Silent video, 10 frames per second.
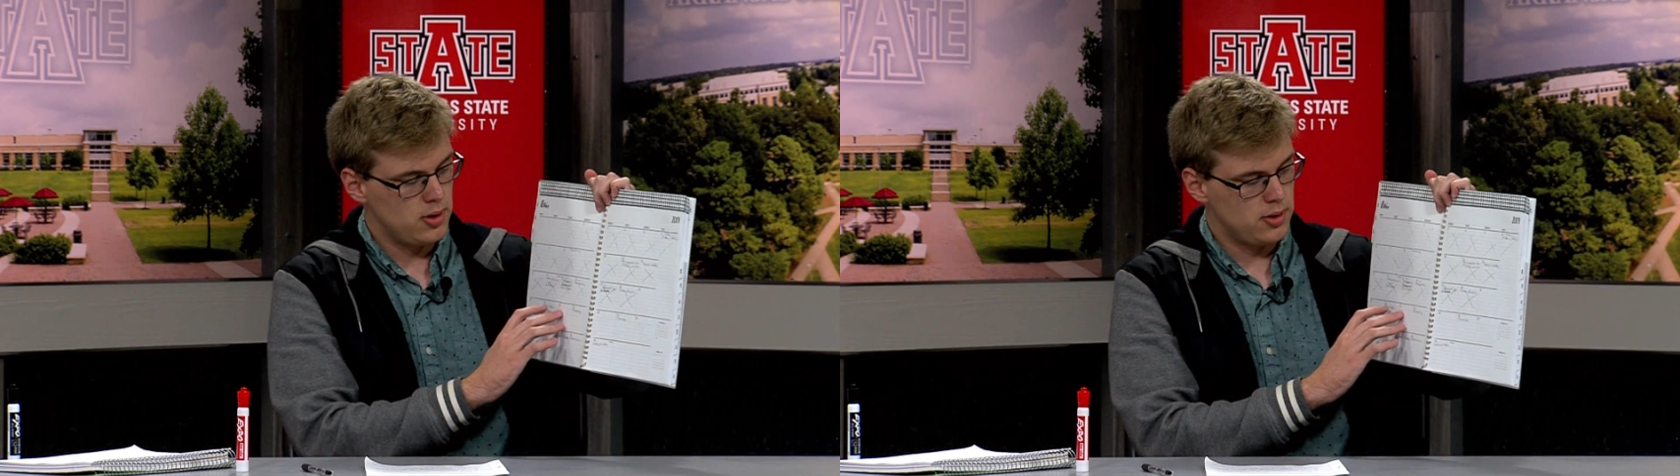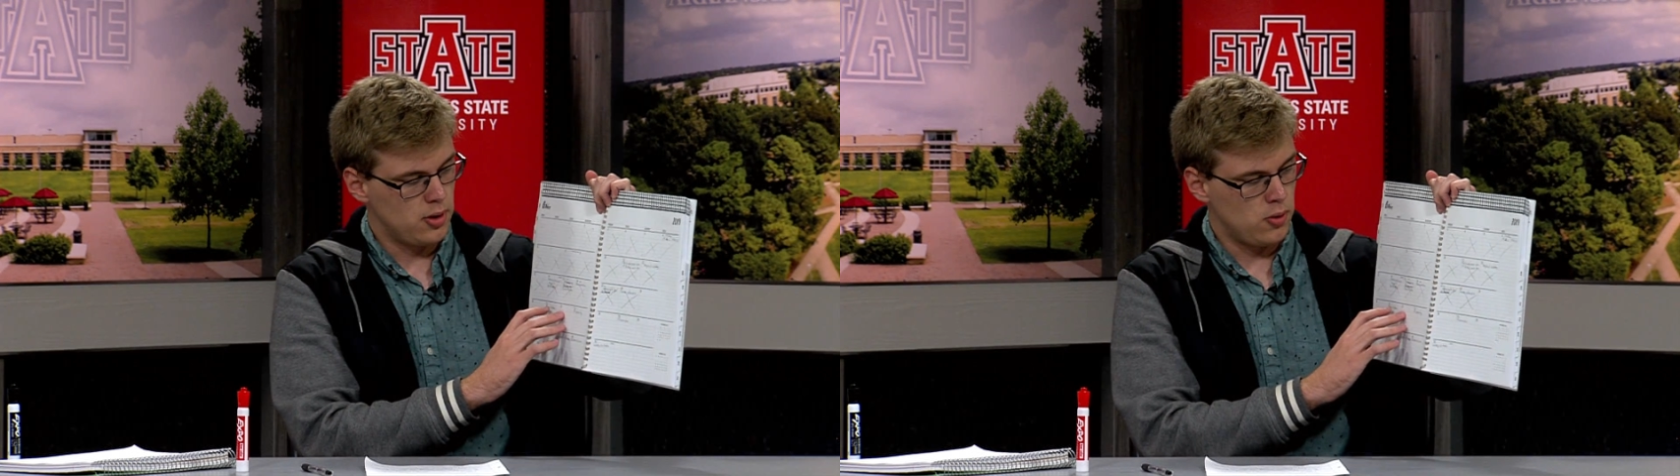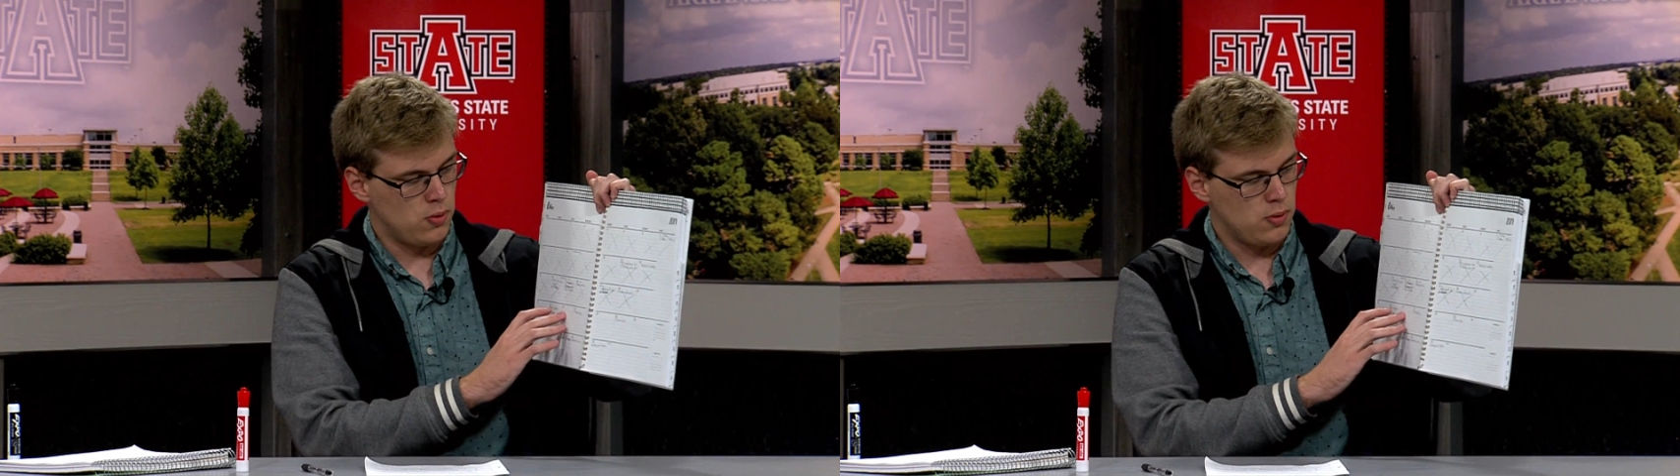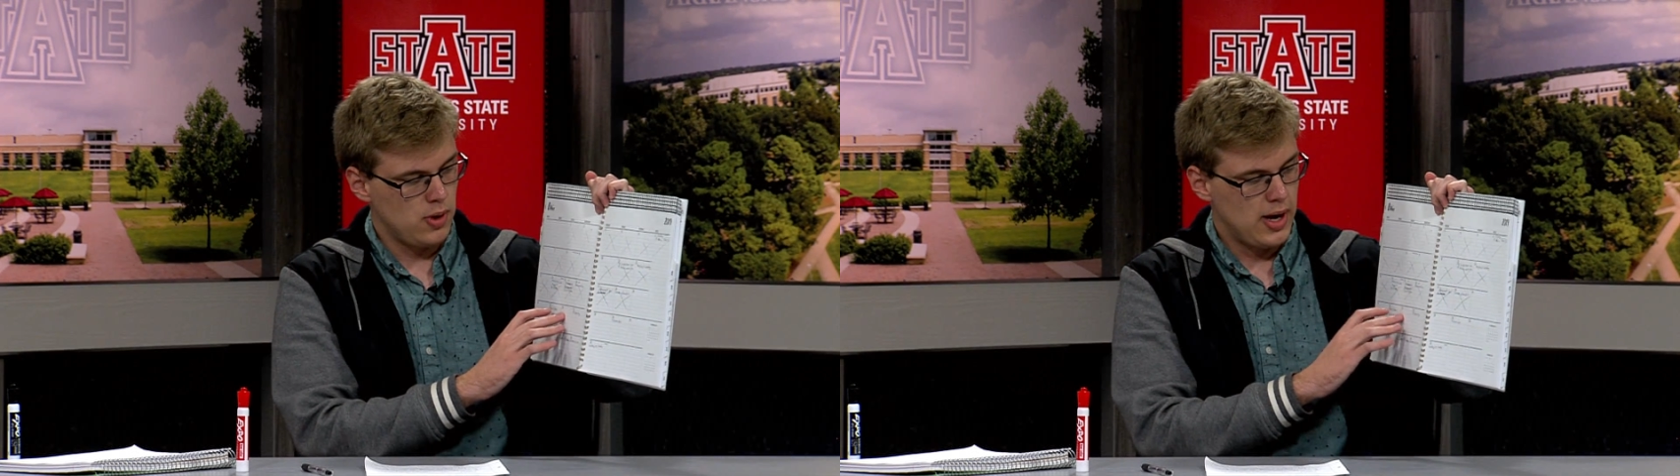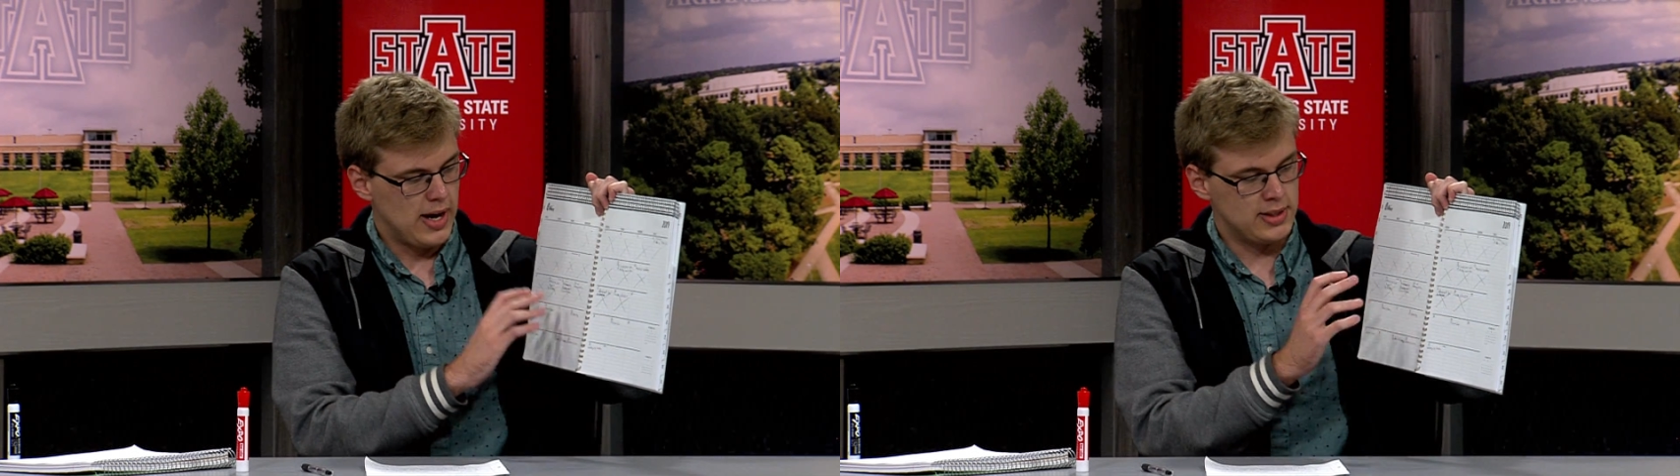So
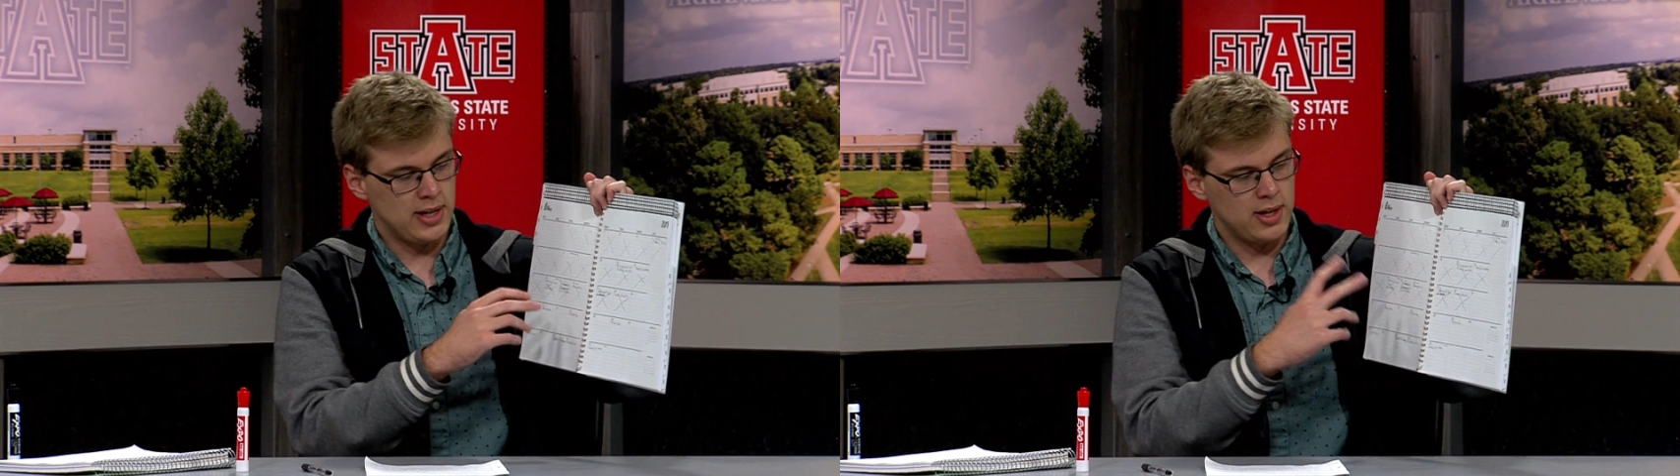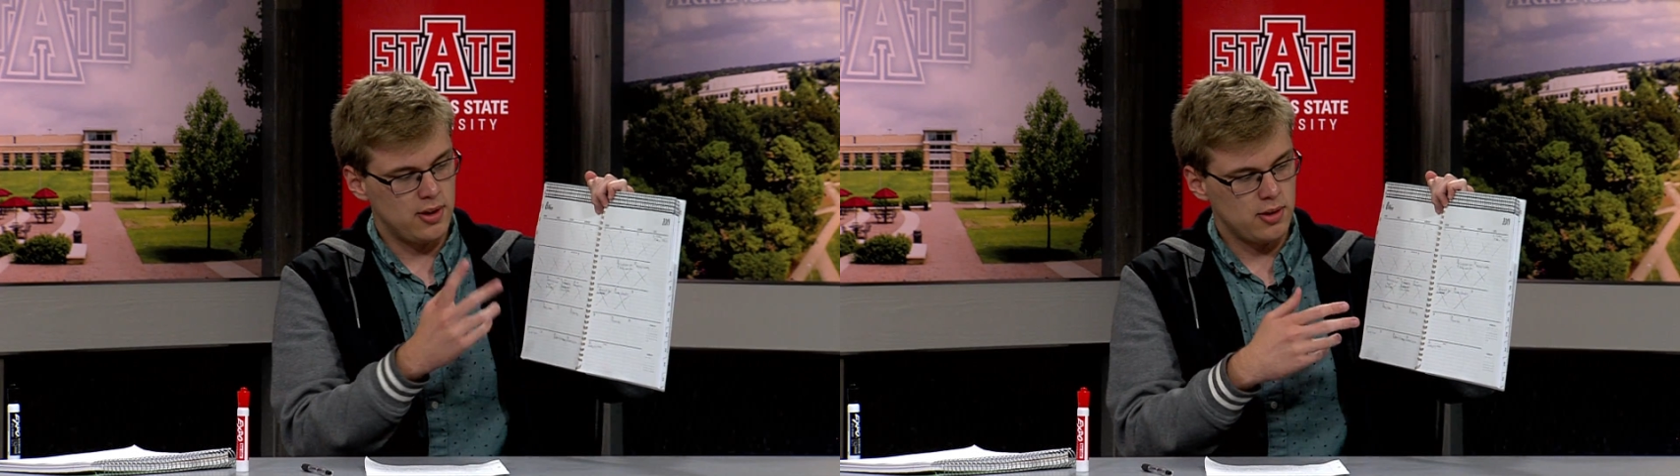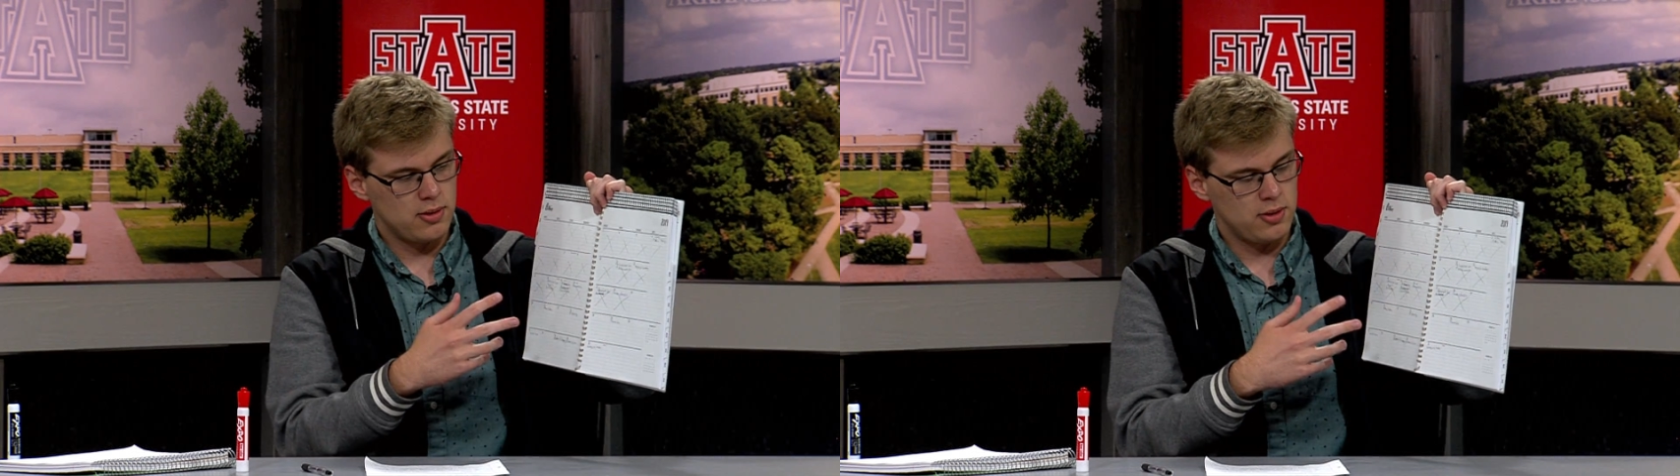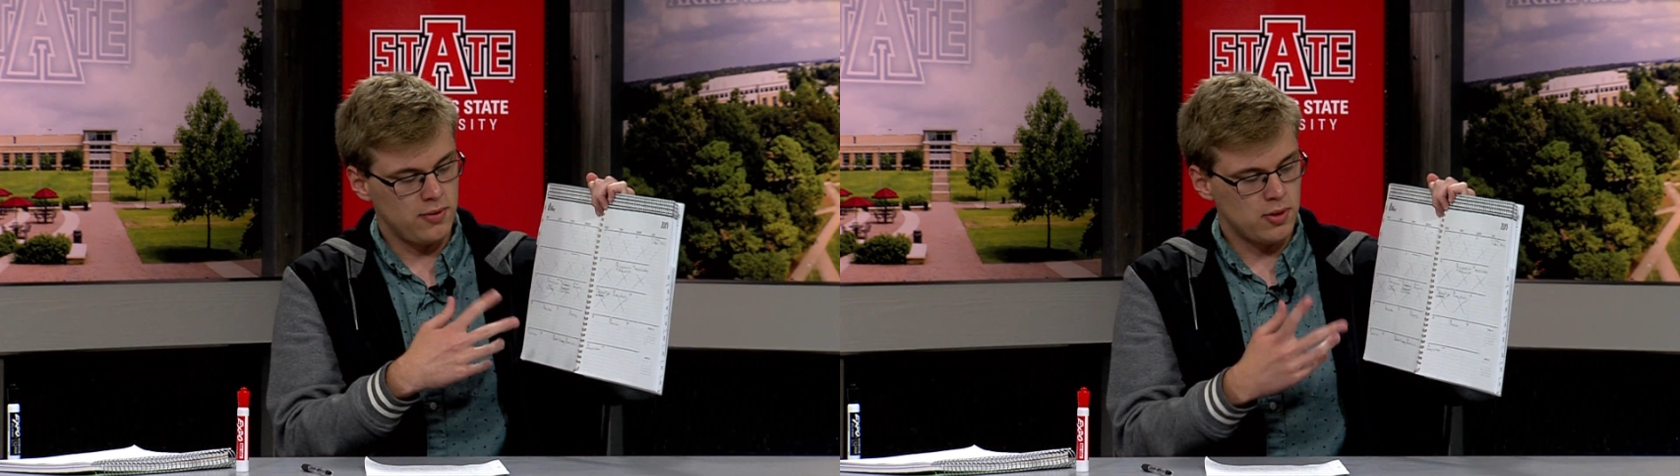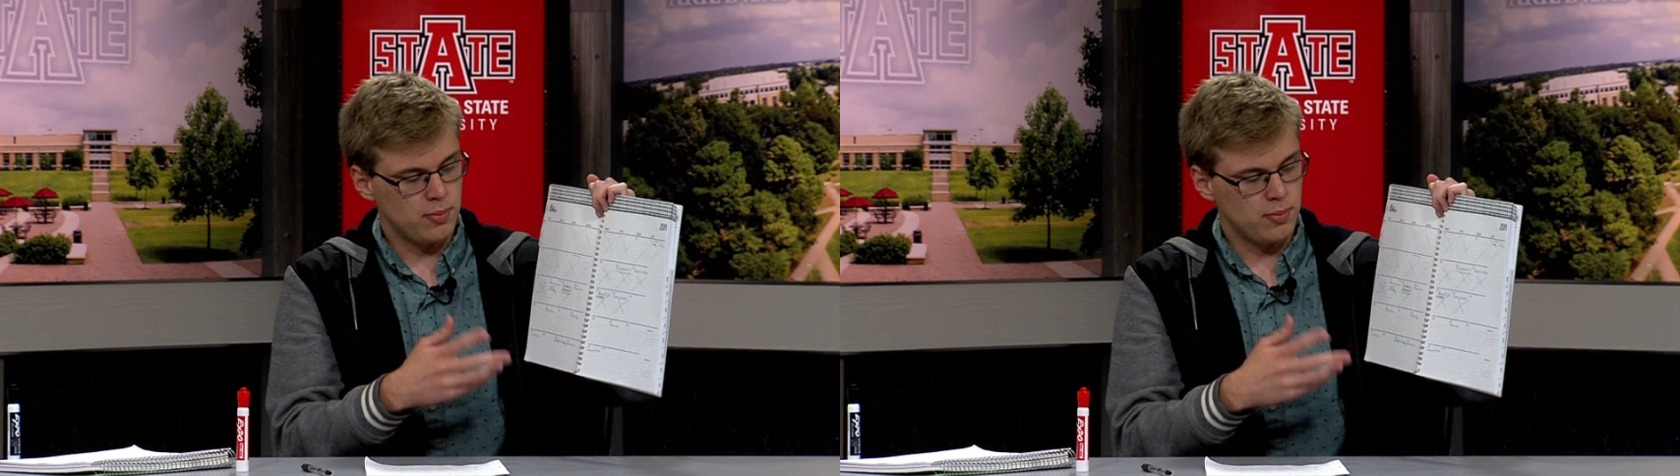as I get stuff